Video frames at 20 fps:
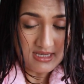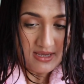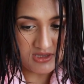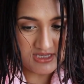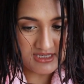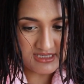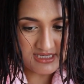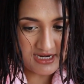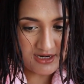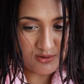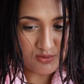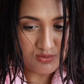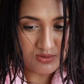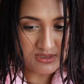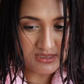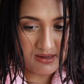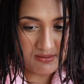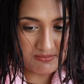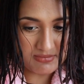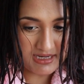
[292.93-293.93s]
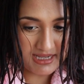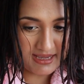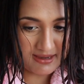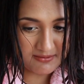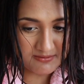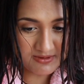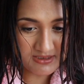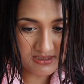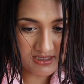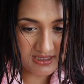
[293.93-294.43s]
So this I do
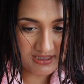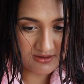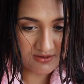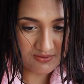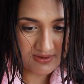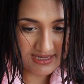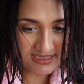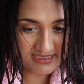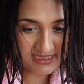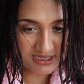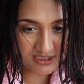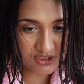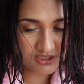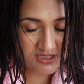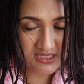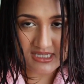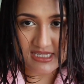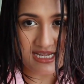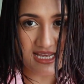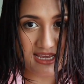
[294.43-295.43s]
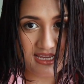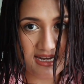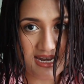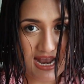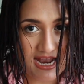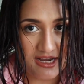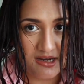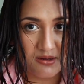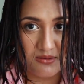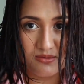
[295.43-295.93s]
sometimes, otherwise I just take
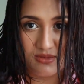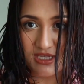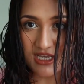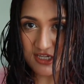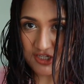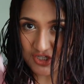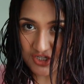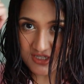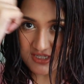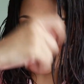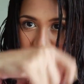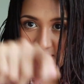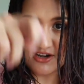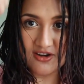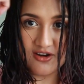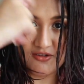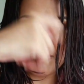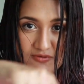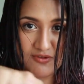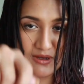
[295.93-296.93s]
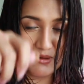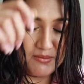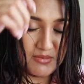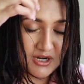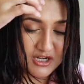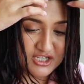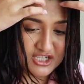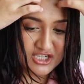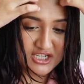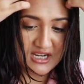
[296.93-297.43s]
random sections and roughly
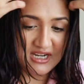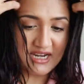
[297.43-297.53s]
brush